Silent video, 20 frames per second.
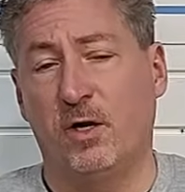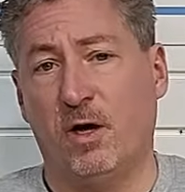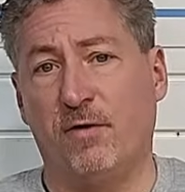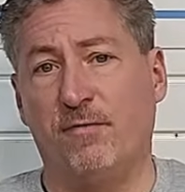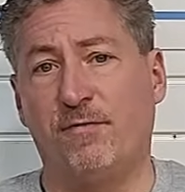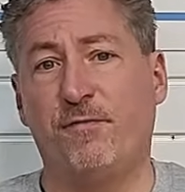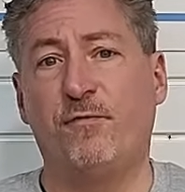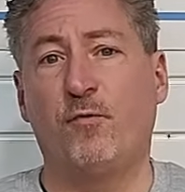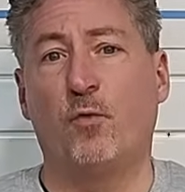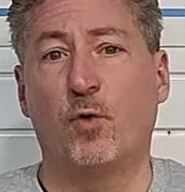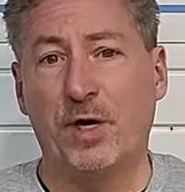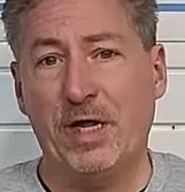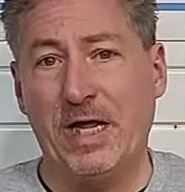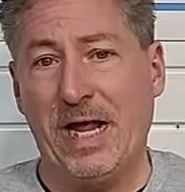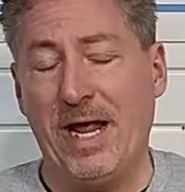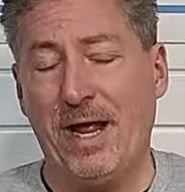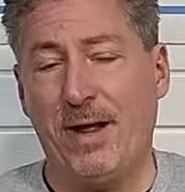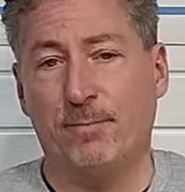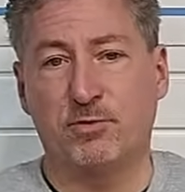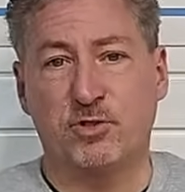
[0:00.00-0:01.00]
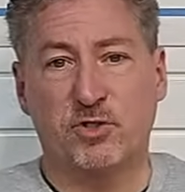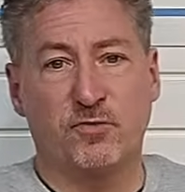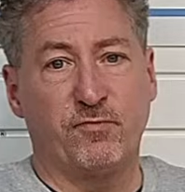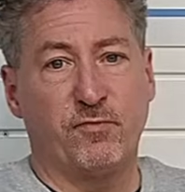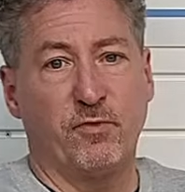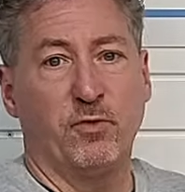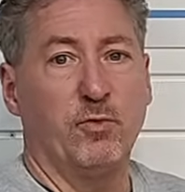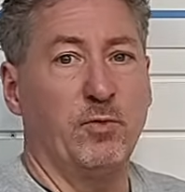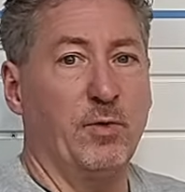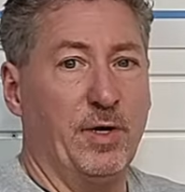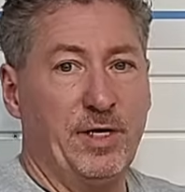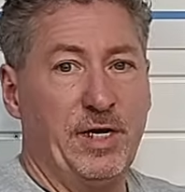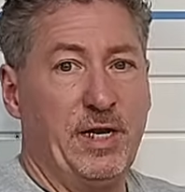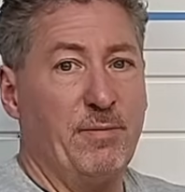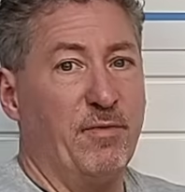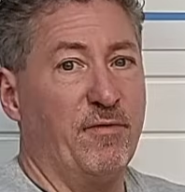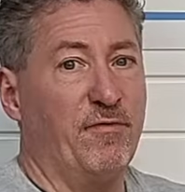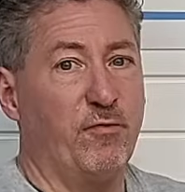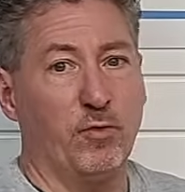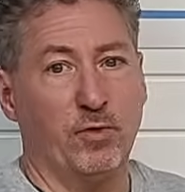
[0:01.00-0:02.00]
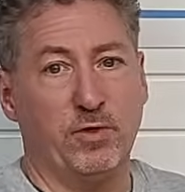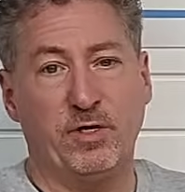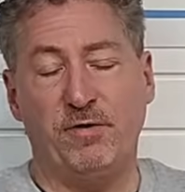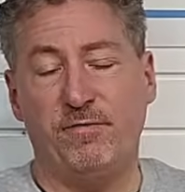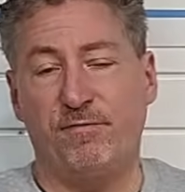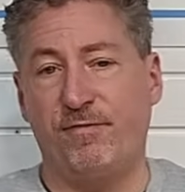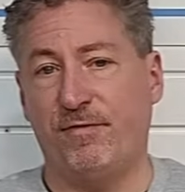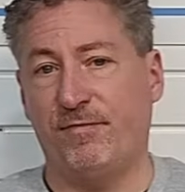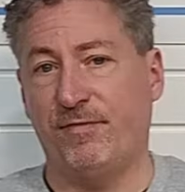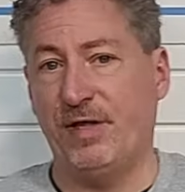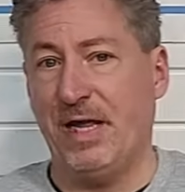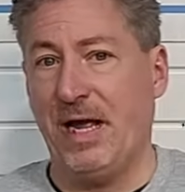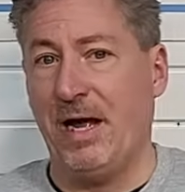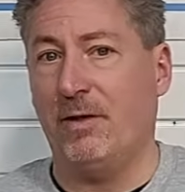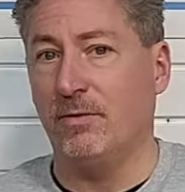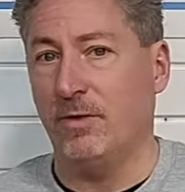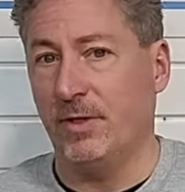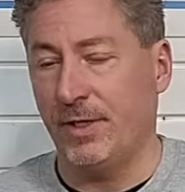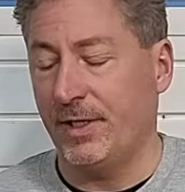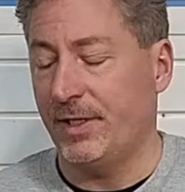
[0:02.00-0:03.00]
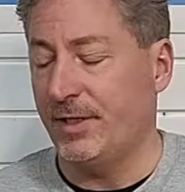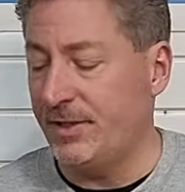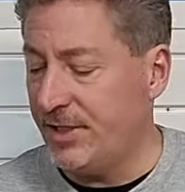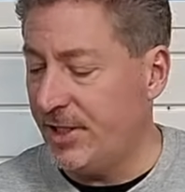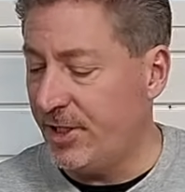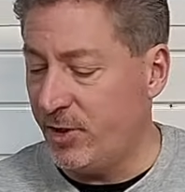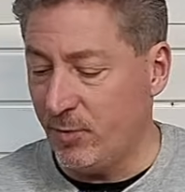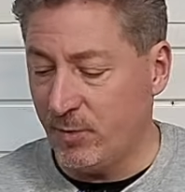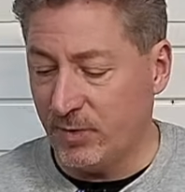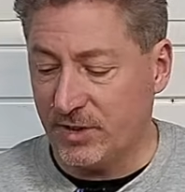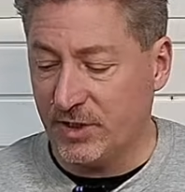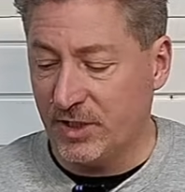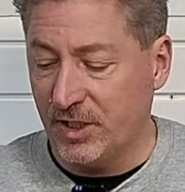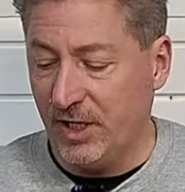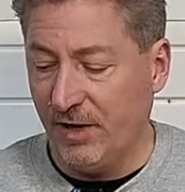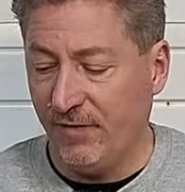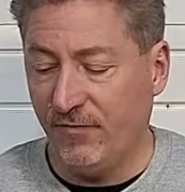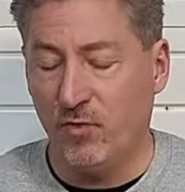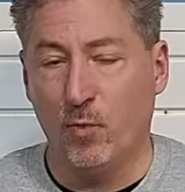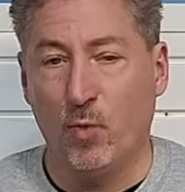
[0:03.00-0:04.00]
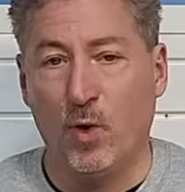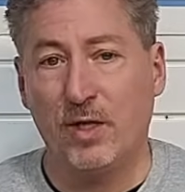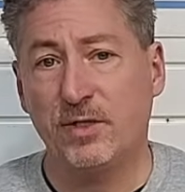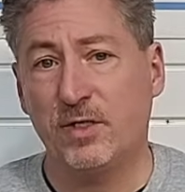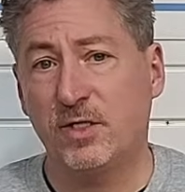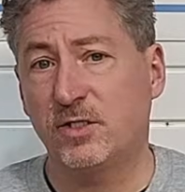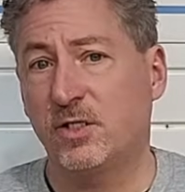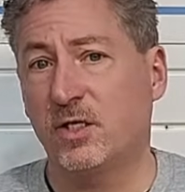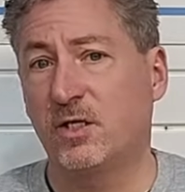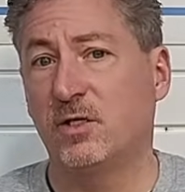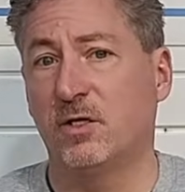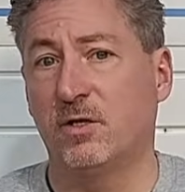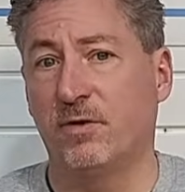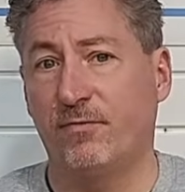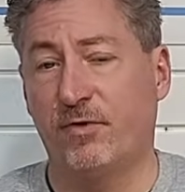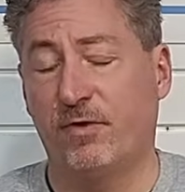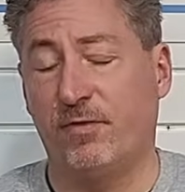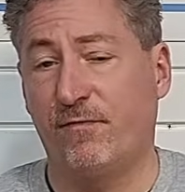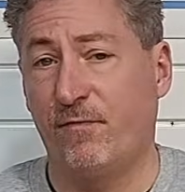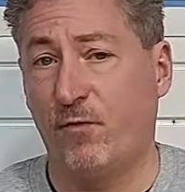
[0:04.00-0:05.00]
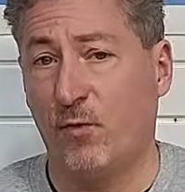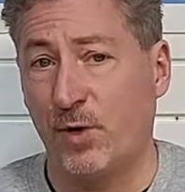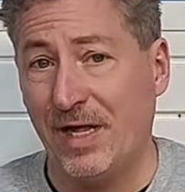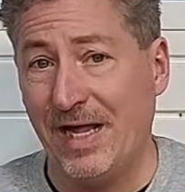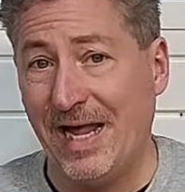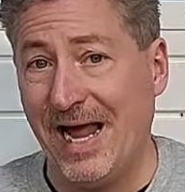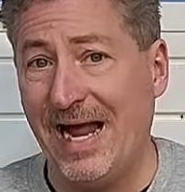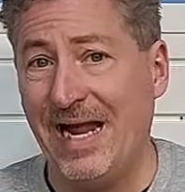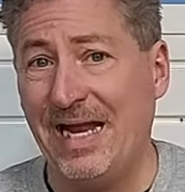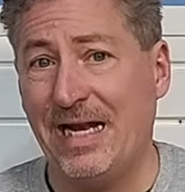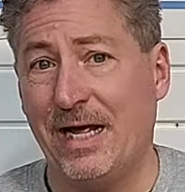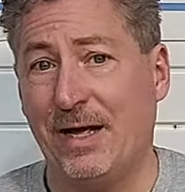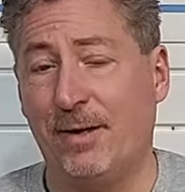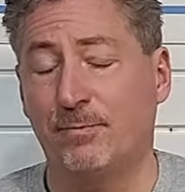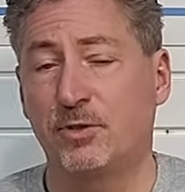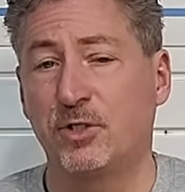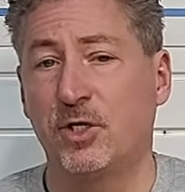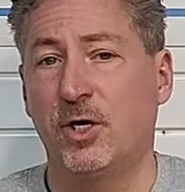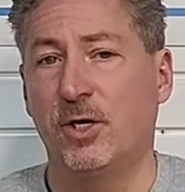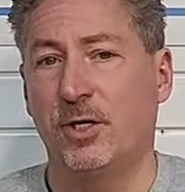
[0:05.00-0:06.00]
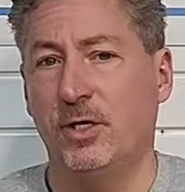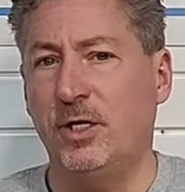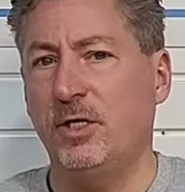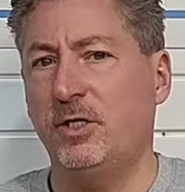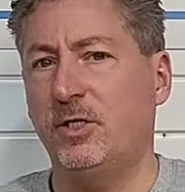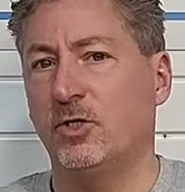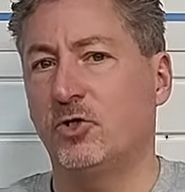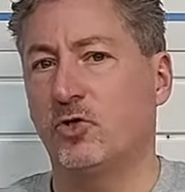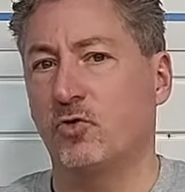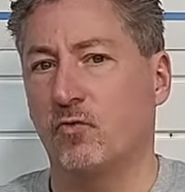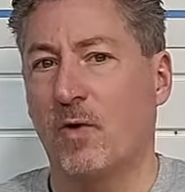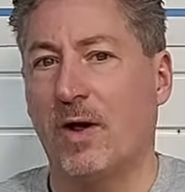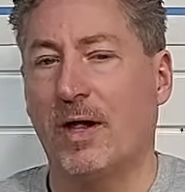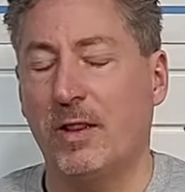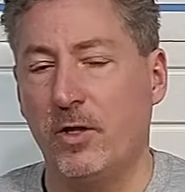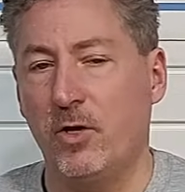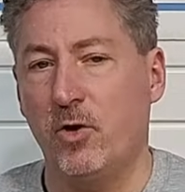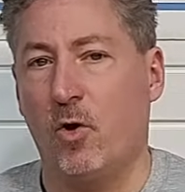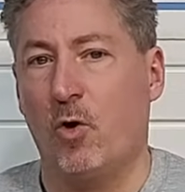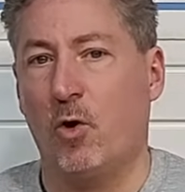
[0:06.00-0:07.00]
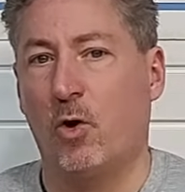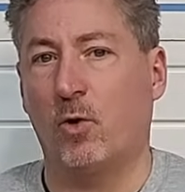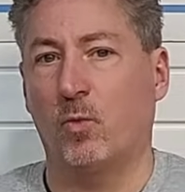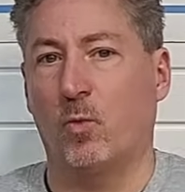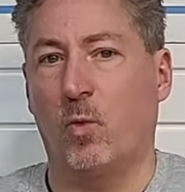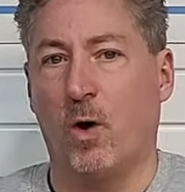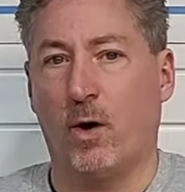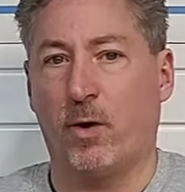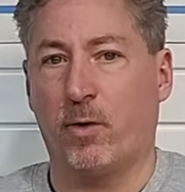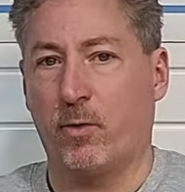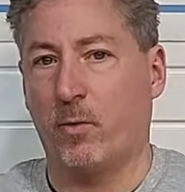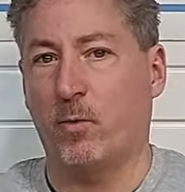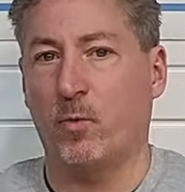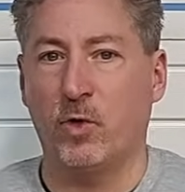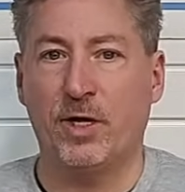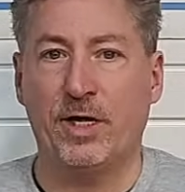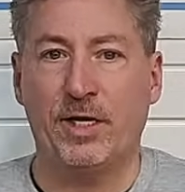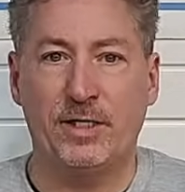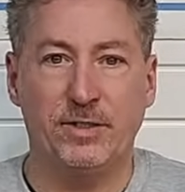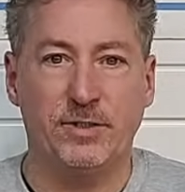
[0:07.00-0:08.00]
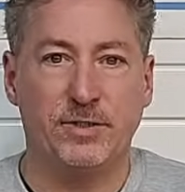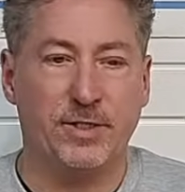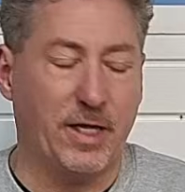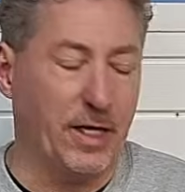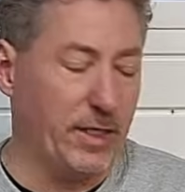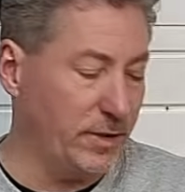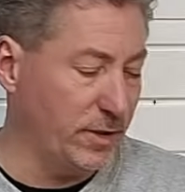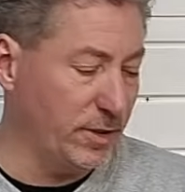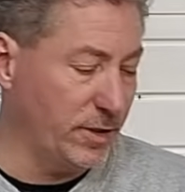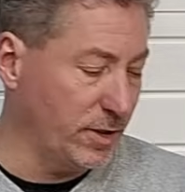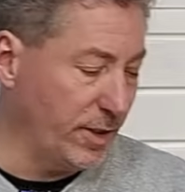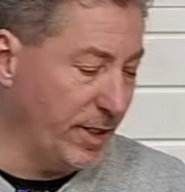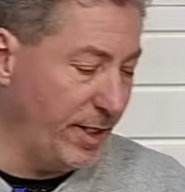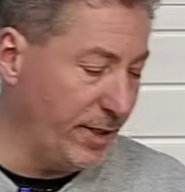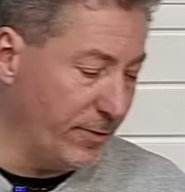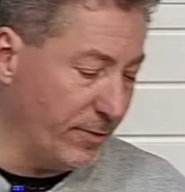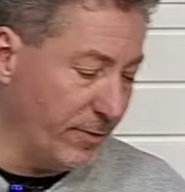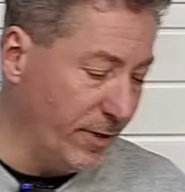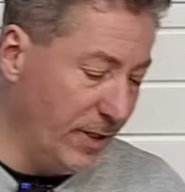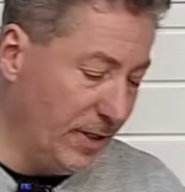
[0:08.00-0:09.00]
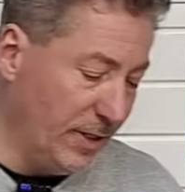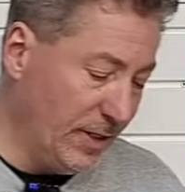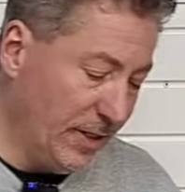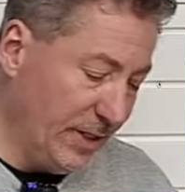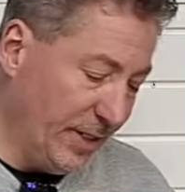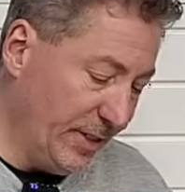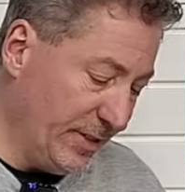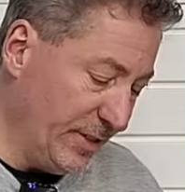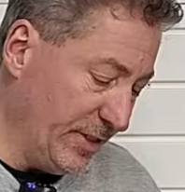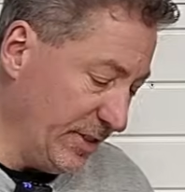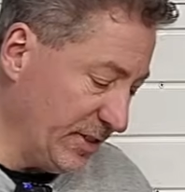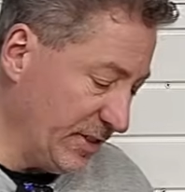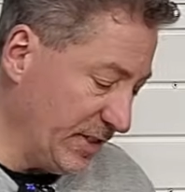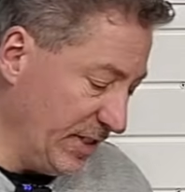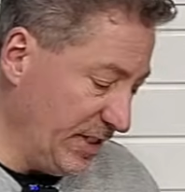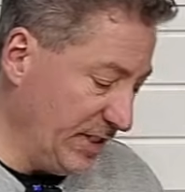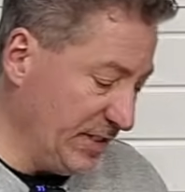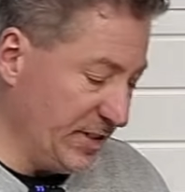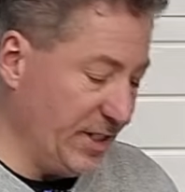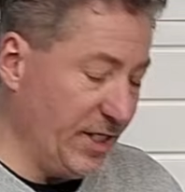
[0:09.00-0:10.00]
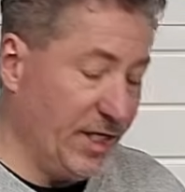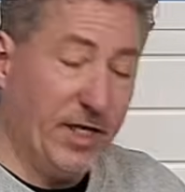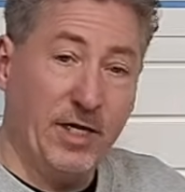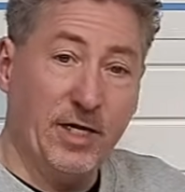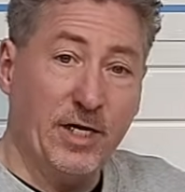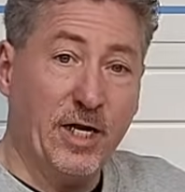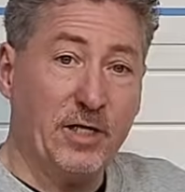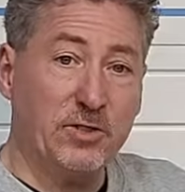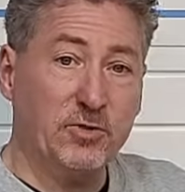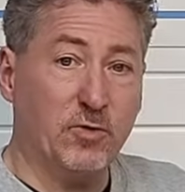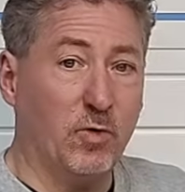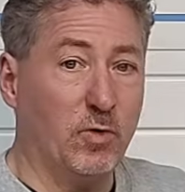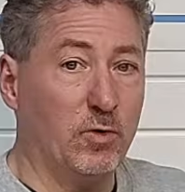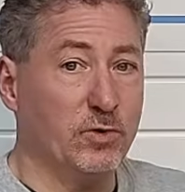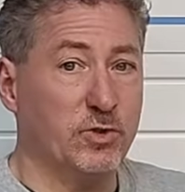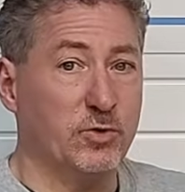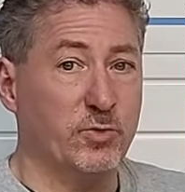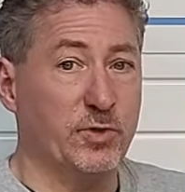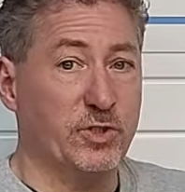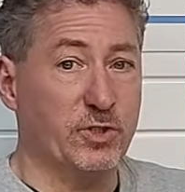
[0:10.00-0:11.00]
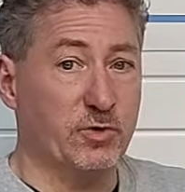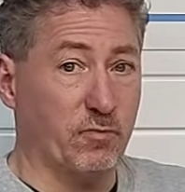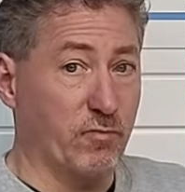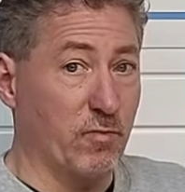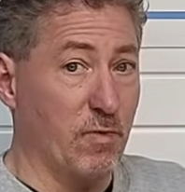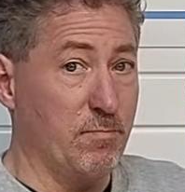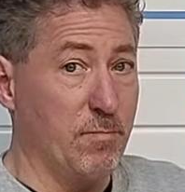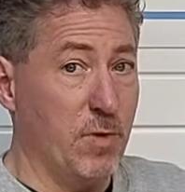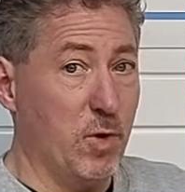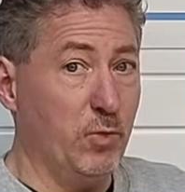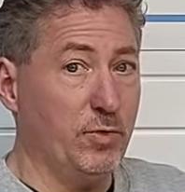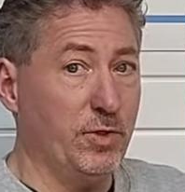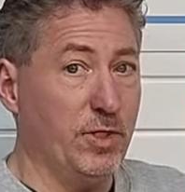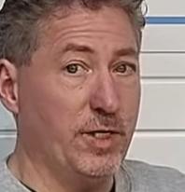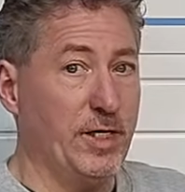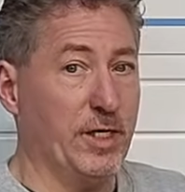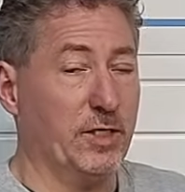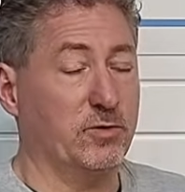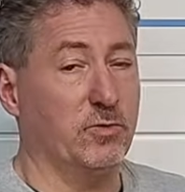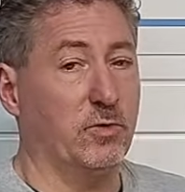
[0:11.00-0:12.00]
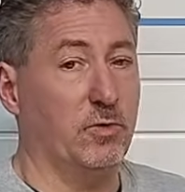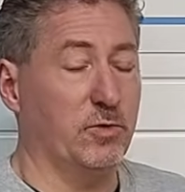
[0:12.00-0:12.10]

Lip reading: 40 amps through a NEMA 1450 outlet continuous. If you want this to deliver the 48 amps, you need to directly hardwire. We'll get into that a little later. This is the connector holster. It's a remote connector